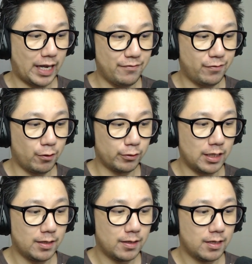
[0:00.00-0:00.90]
game
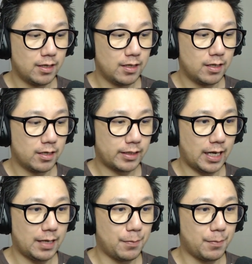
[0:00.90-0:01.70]
folder. Okay,